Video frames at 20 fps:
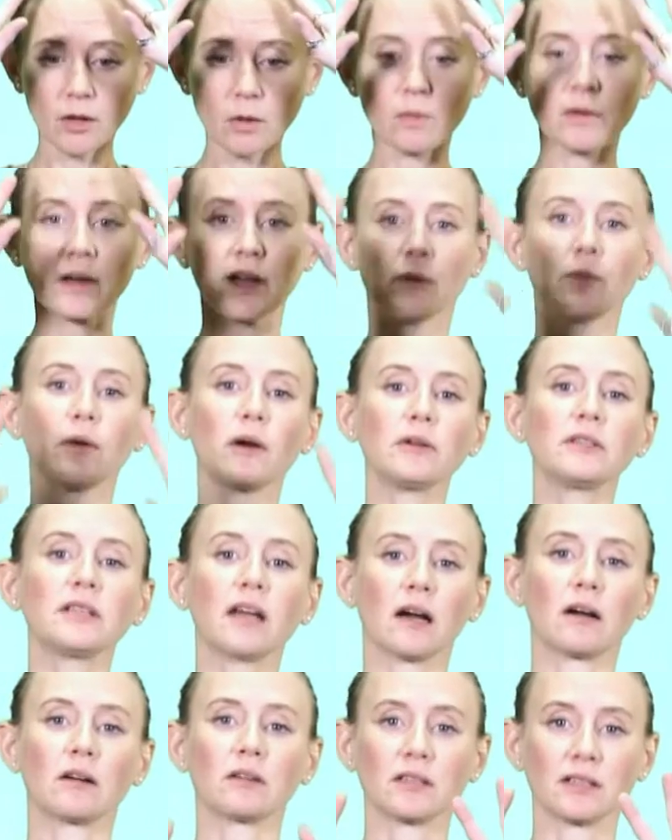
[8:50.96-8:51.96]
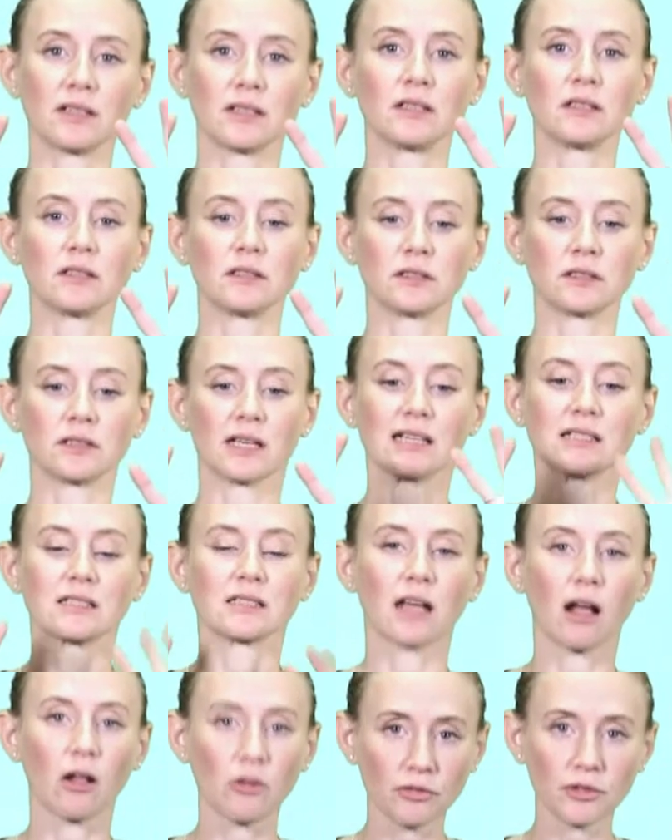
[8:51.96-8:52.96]
What I wrote out is a
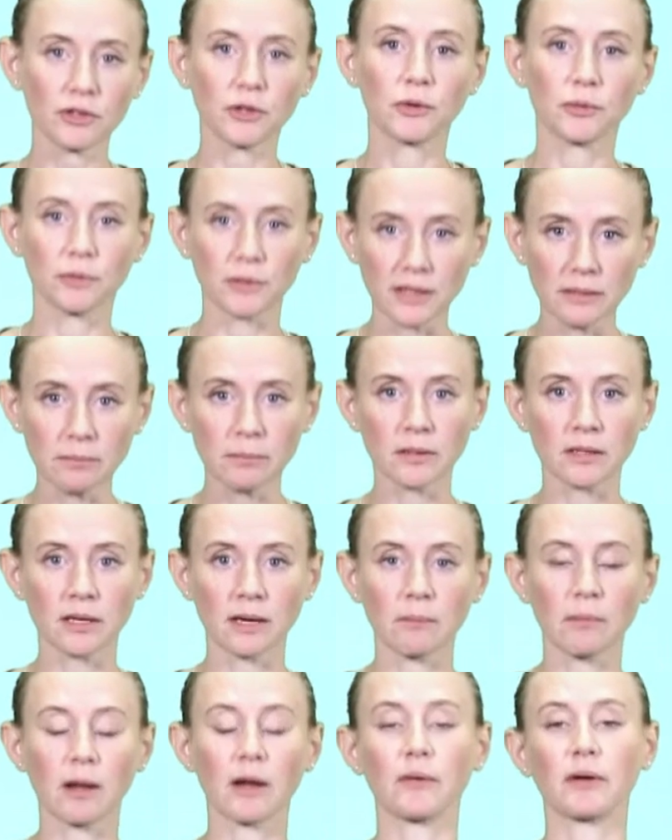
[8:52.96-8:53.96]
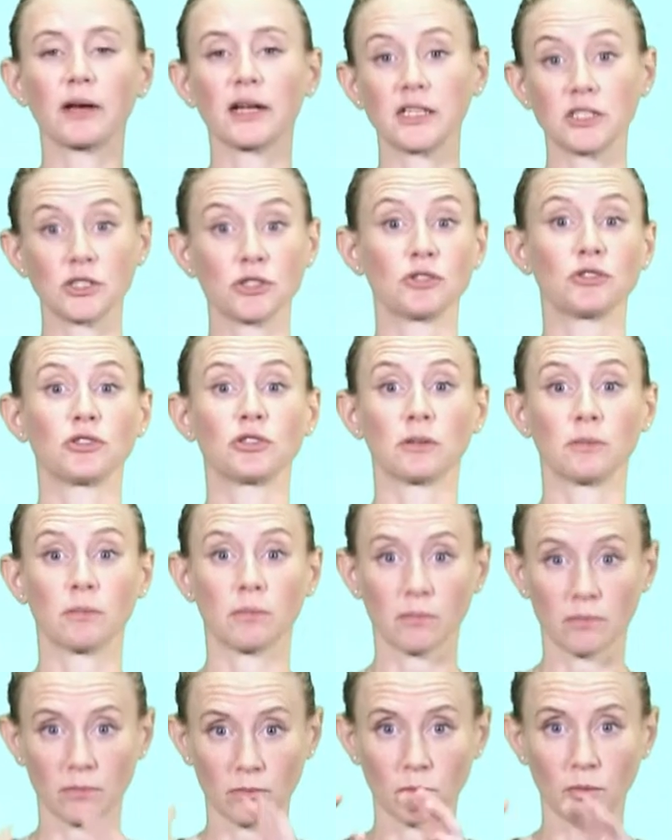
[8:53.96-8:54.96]
self-agreement in my relationship
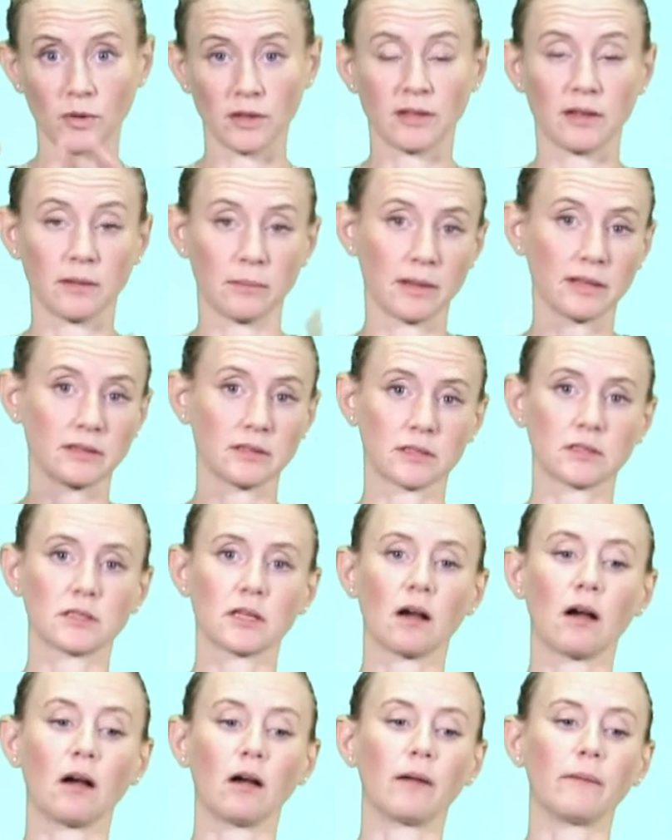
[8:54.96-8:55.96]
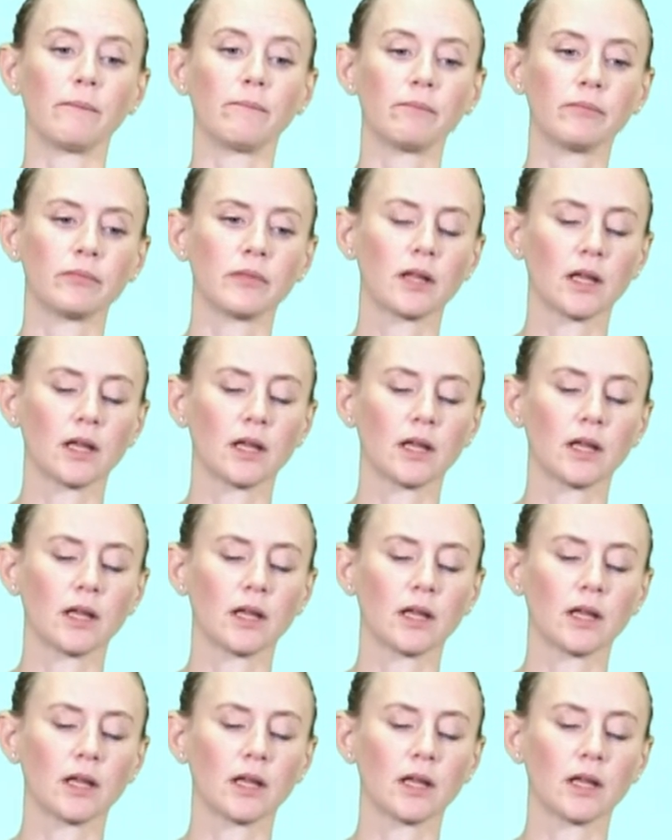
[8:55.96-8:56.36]
with him at the time.